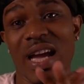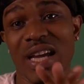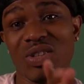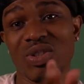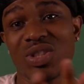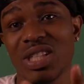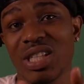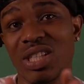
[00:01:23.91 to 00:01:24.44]
I
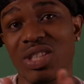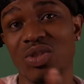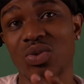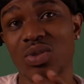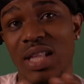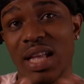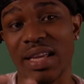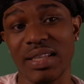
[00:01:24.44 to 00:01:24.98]
usually
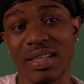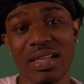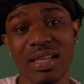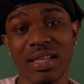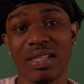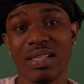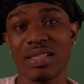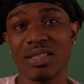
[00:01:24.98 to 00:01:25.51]
use like
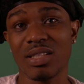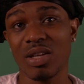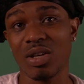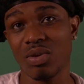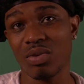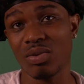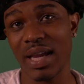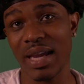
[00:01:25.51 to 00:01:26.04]
this
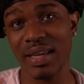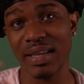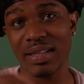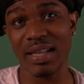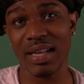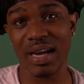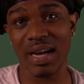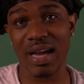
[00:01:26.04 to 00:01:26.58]
little light
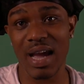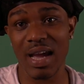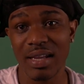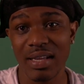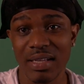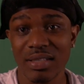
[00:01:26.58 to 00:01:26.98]
that I got.